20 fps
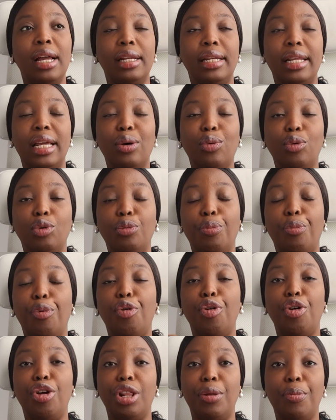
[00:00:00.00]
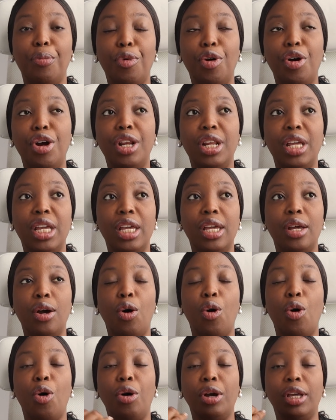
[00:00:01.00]
they would borrow the money
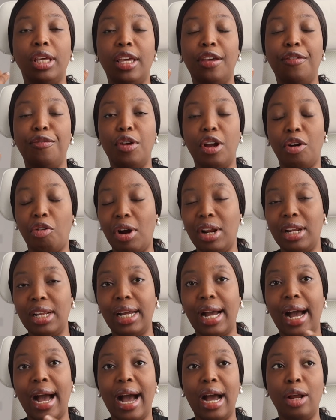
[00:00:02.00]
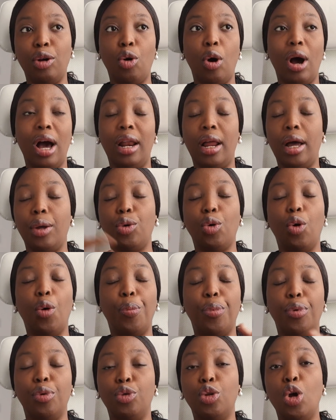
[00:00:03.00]
or give you a credit card or allow you
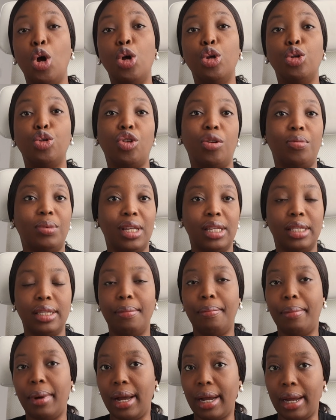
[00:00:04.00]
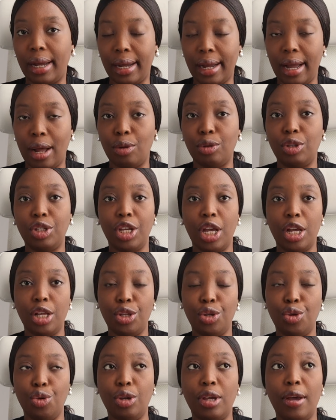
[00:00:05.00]
open some certain bank accounts here in
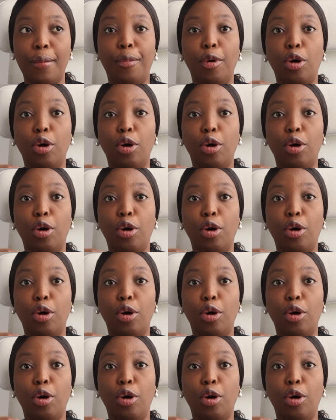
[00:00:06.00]
the UK.